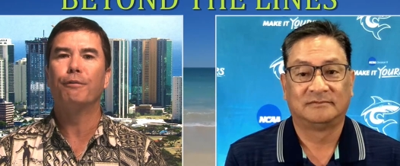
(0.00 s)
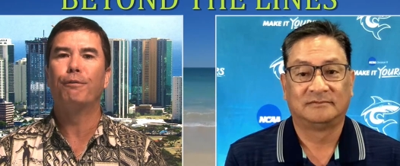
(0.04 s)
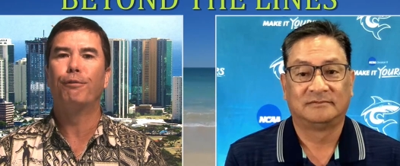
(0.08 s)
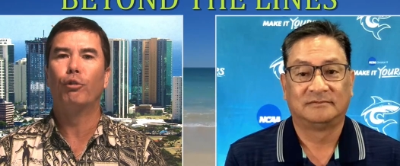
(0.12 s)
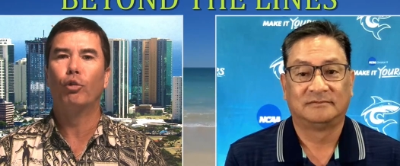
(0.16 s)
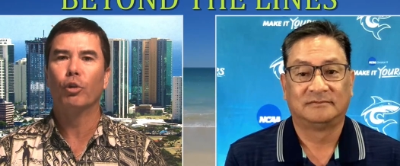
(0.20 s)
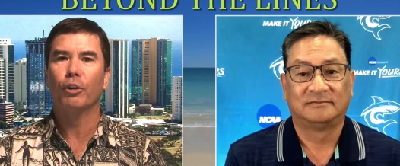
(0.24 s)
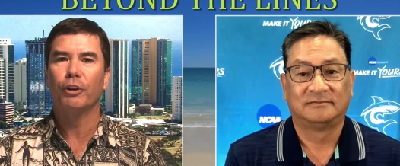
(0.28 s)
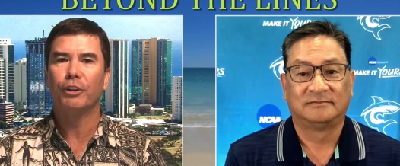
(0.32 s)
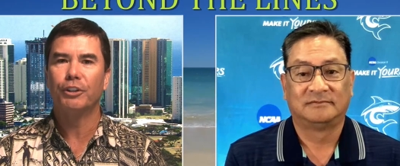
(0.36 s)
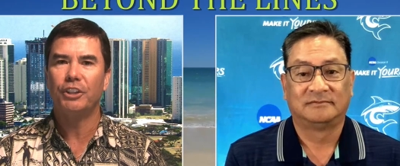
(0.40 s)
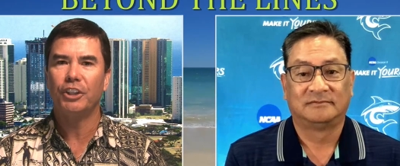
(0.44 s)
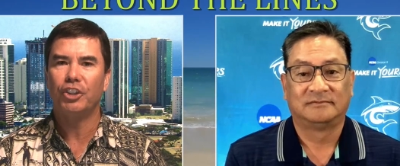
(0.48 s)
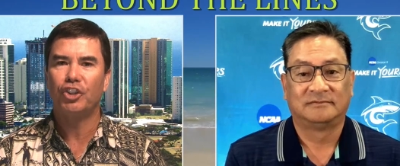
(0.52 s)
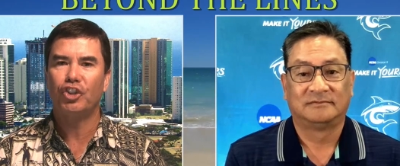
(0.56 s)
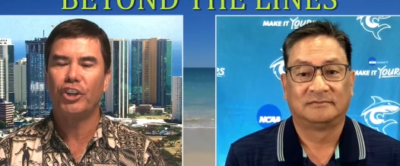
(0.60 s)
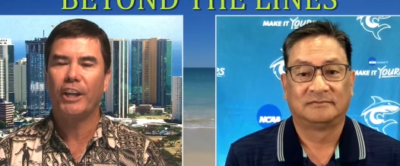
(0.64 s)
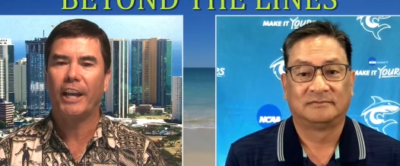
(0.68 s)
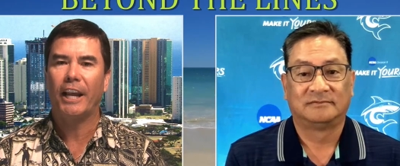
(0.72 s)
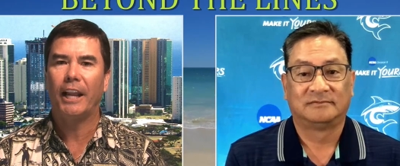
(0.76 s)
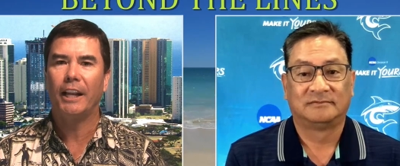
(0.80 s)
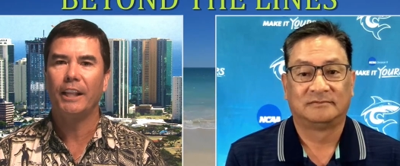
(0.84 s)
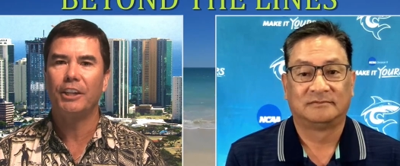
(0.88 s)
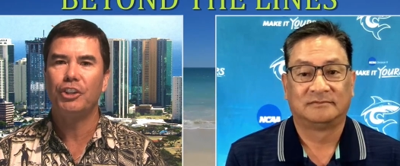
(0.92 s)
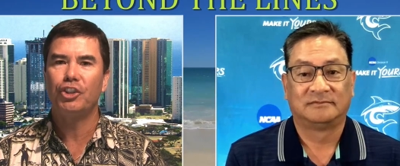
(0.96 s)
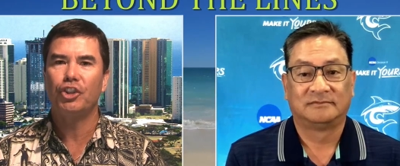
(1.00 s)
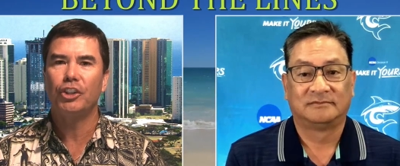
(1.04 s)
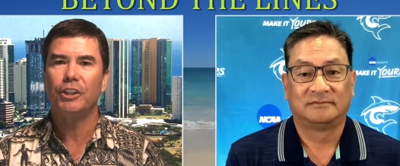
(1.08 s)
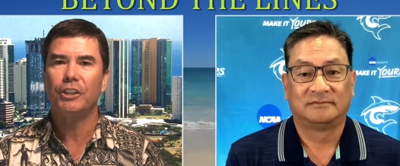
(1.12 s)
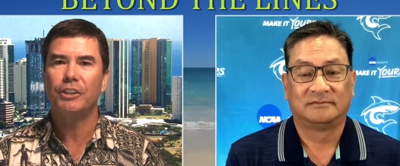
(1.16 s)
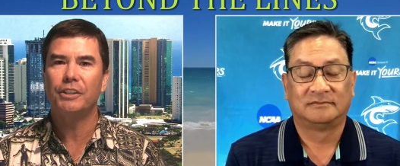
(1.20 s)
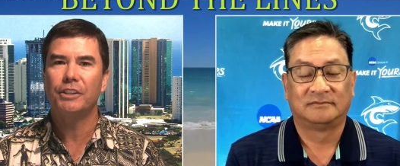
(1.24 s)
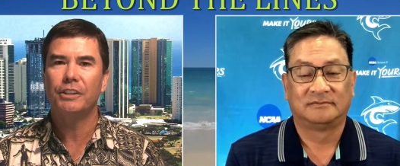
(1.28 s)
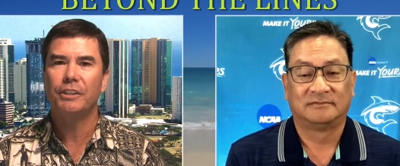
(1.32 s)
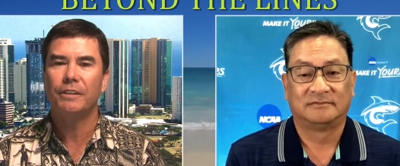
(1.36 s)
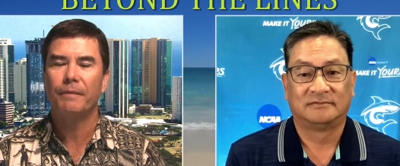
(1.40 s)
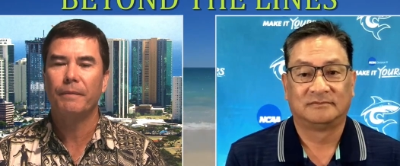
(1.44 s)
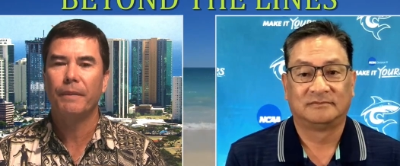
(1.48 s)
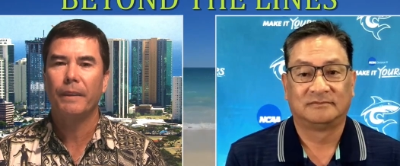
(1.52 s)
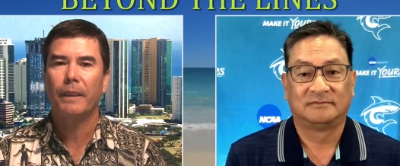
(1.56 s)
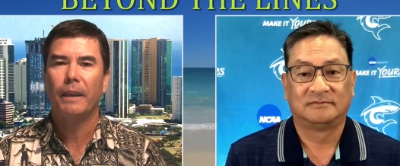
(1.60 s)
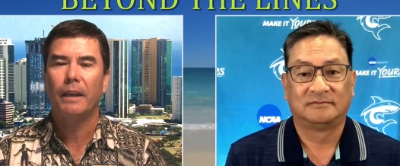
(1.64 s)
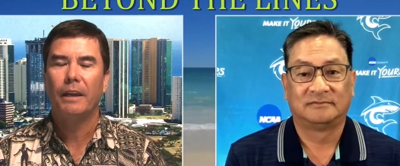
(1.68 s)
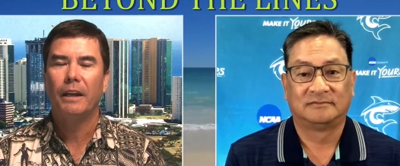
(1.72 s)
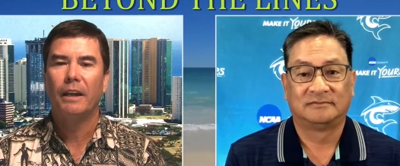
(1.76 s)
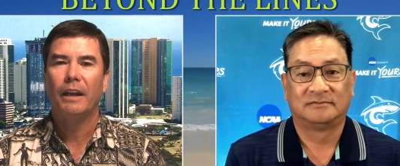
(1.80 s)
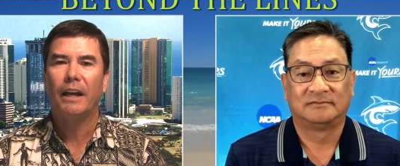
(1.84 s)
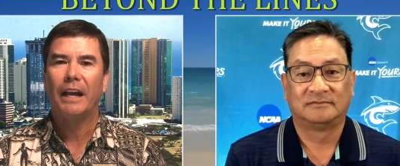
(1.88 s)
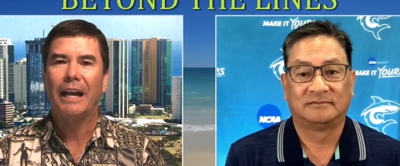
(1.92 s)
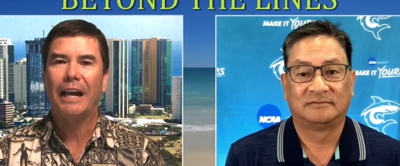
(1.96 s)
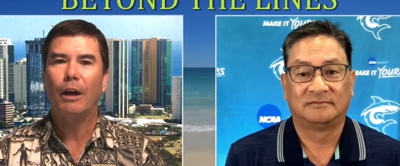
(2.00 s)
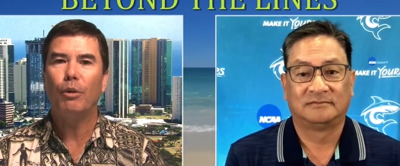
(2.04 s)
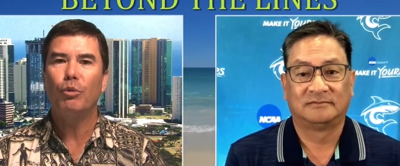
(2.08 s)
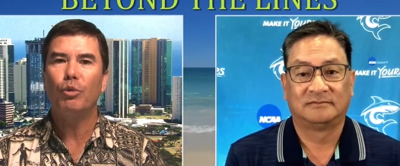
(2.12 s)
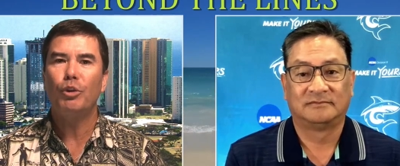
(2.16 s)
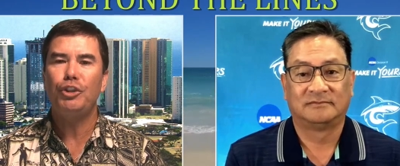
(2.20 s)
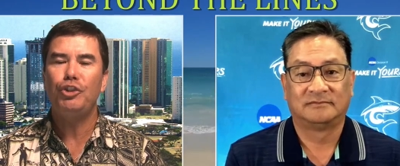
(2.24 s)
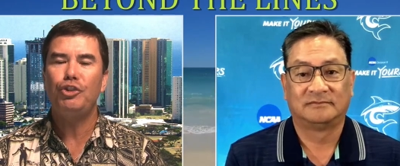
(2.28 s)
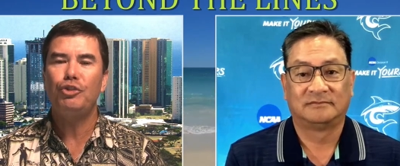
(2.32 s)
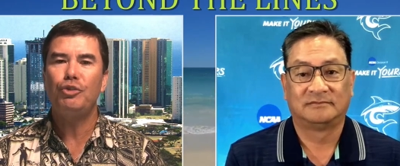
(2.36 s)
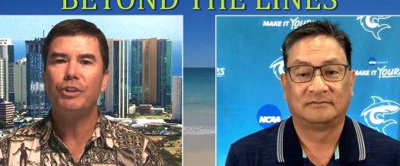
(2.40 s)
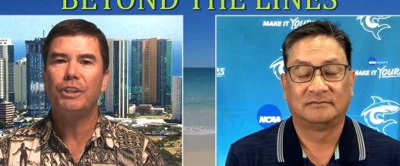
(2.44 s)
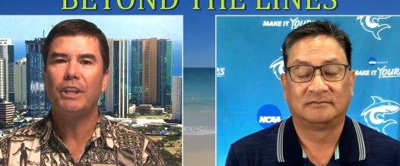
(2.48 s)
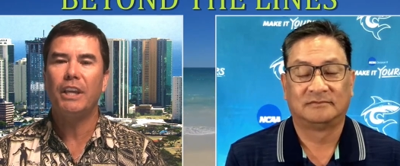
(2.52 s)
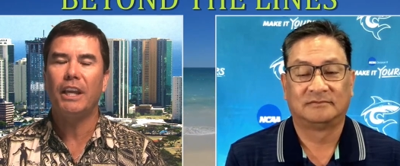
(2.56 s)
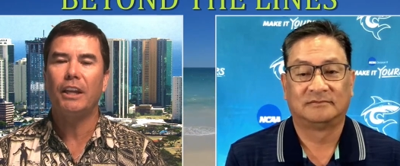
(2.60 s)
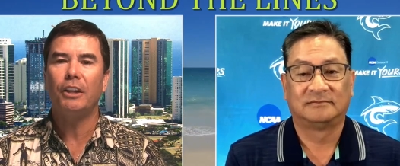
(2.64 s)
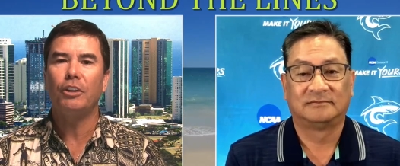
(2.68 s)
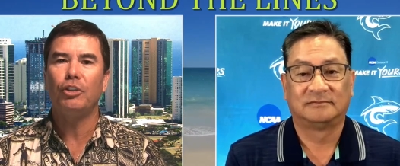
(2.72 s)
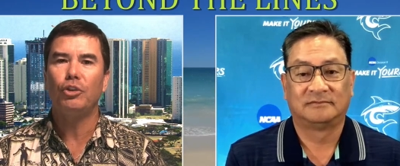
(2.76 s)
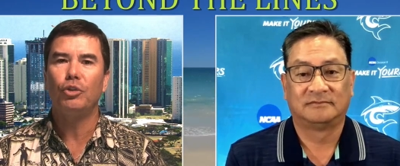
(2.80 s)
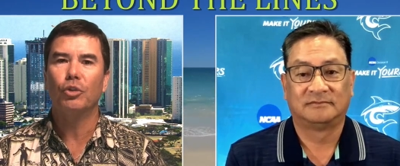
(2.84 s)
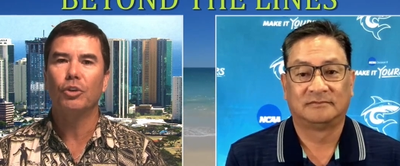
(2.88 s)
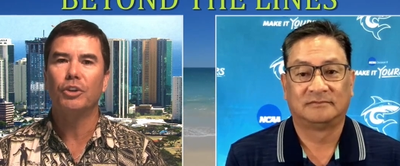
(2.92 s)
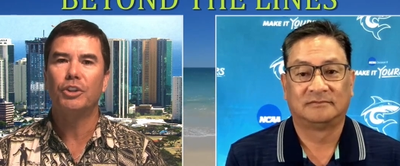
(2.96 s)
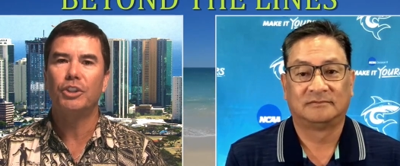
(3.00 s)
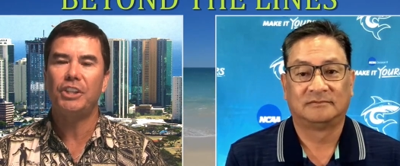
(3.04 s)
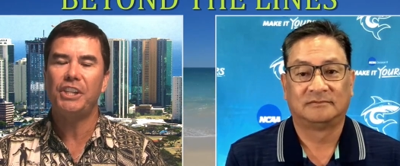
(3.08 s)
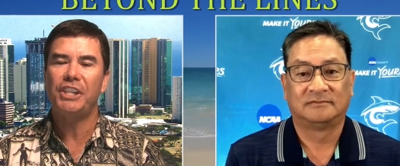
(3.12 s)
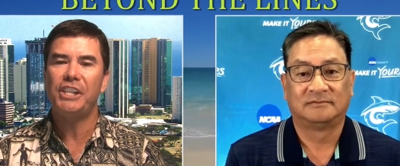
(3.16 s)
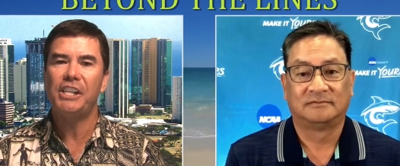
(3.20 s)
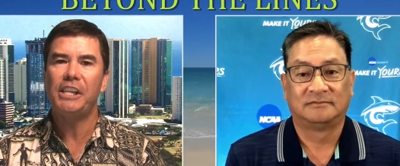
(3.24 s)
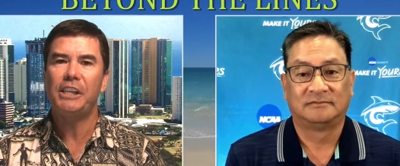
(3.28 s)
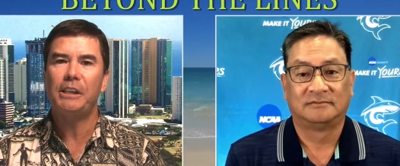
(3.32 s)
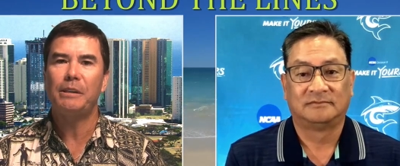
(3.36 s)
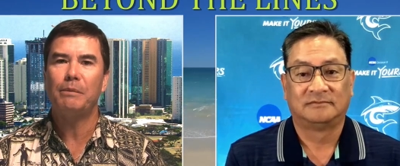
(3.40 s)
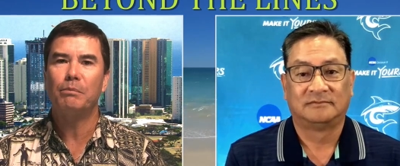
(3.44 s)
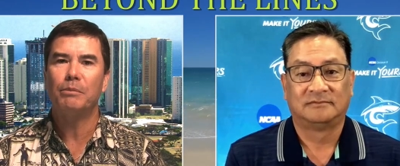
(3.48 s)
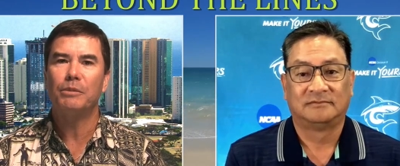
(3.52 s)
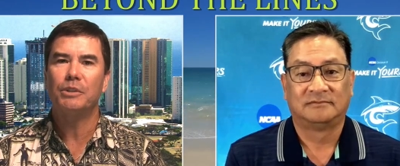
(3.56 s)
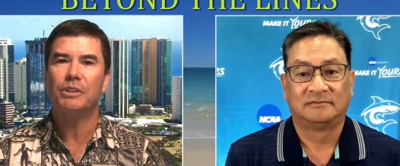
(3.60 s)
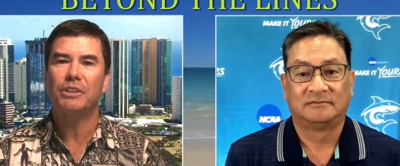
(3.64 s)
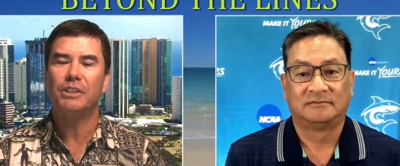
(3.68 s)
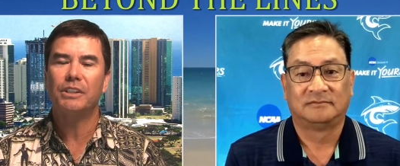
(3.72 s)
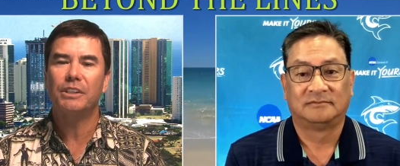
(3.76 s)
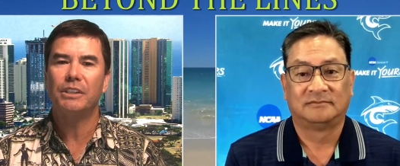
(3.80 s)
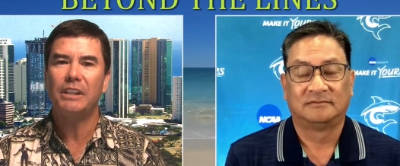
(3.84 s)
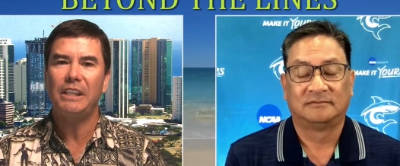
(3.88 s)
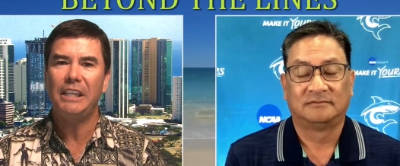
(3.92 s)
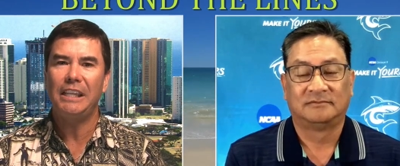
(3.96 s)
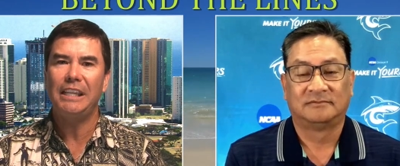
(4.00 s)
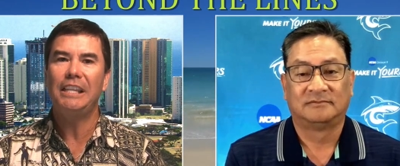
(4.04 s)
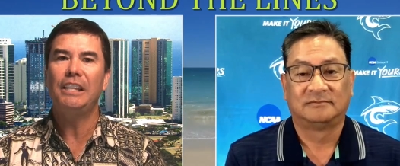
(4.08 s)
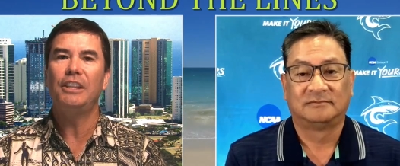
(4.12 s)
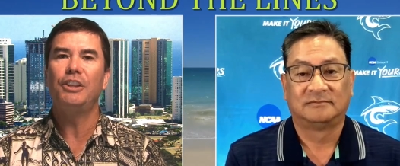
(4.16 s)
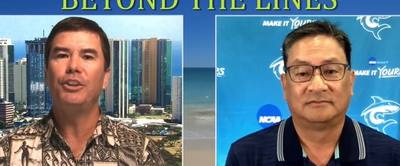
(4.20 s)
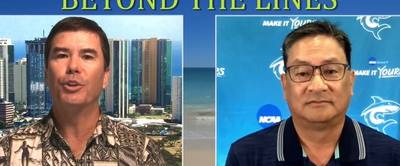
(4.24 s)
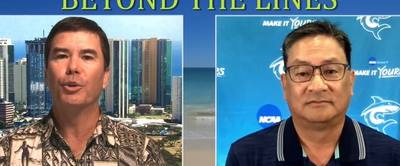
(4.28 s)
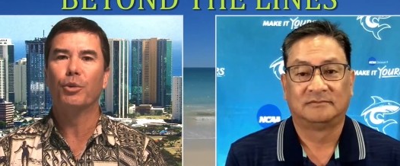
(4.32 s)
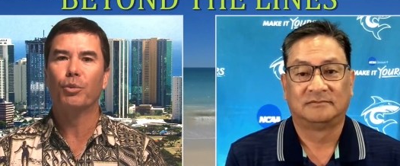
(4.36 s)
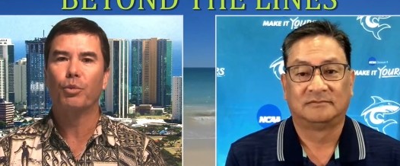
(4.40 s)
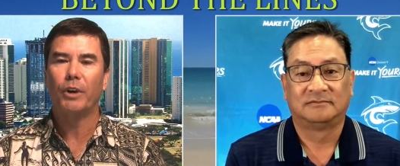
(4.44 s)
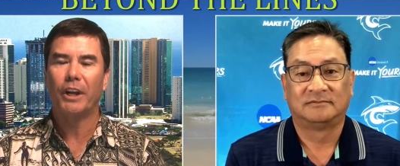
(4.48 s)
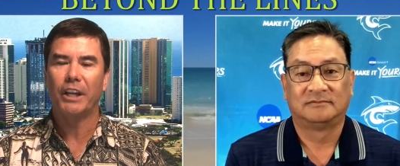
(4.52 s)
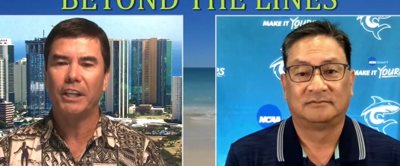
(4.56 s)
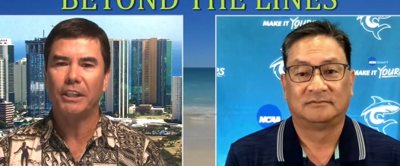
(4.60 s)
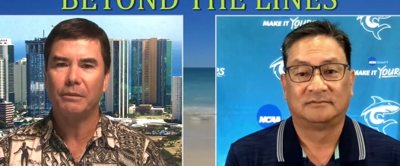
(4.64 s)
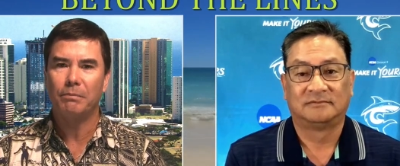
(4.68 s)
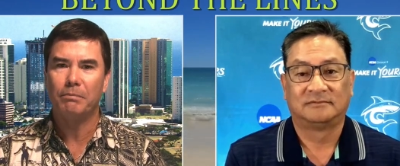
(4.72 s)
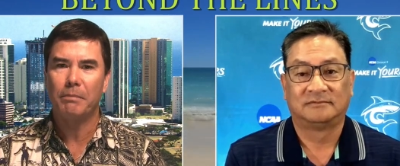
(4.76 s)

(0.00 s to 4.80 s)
Speaker 1: forward to challenges. How would you get your teams in the right